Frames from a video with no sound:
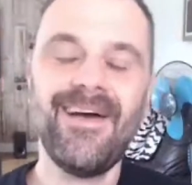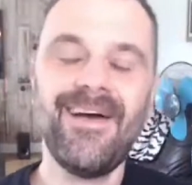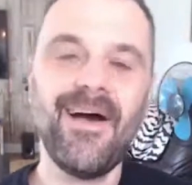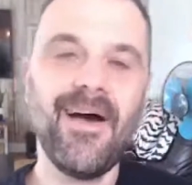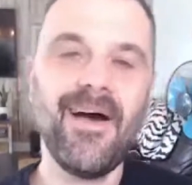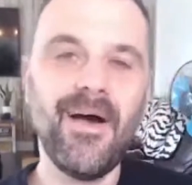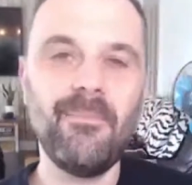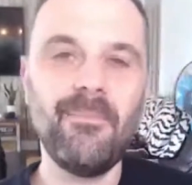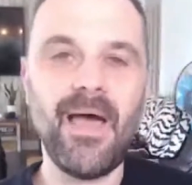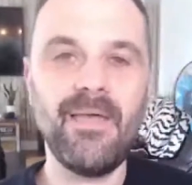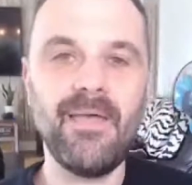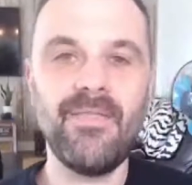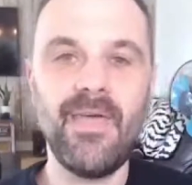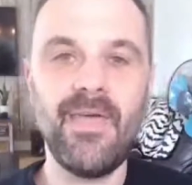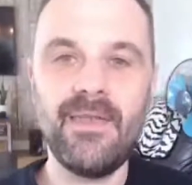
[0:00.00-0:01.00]

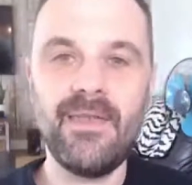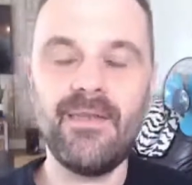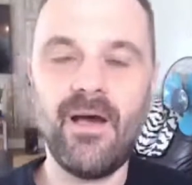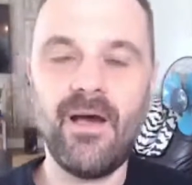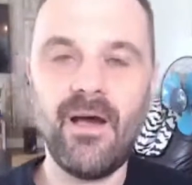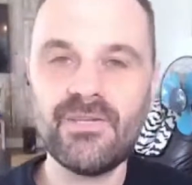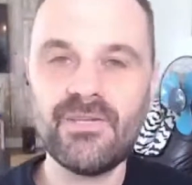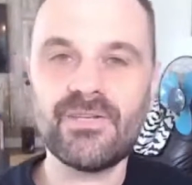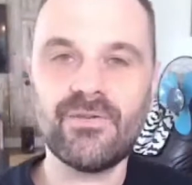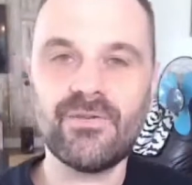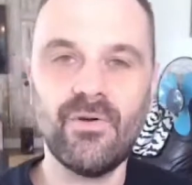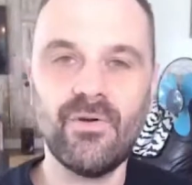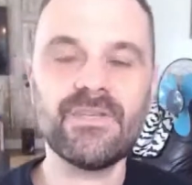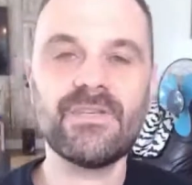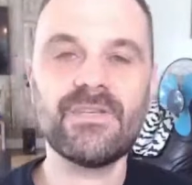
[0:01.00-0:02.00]
And then I just
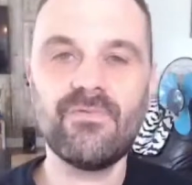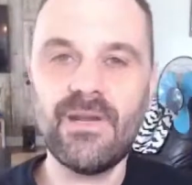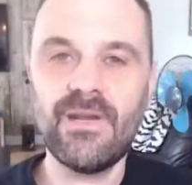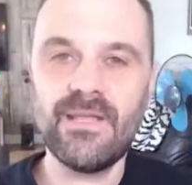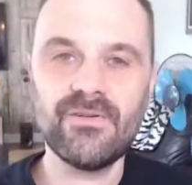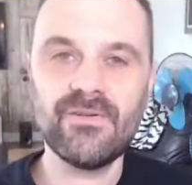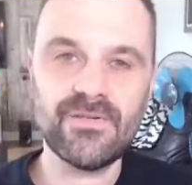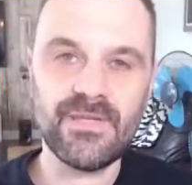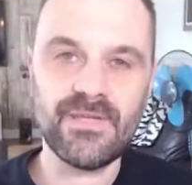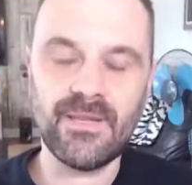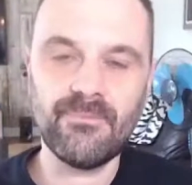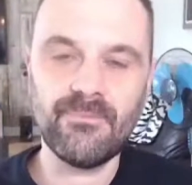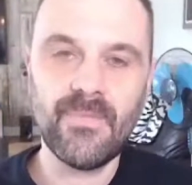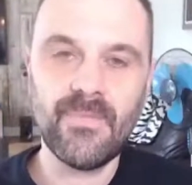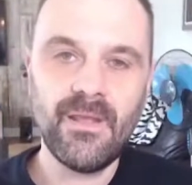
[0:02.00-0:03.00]
thought, this is really
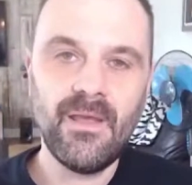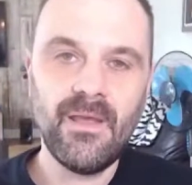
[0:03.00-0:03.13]
interesting.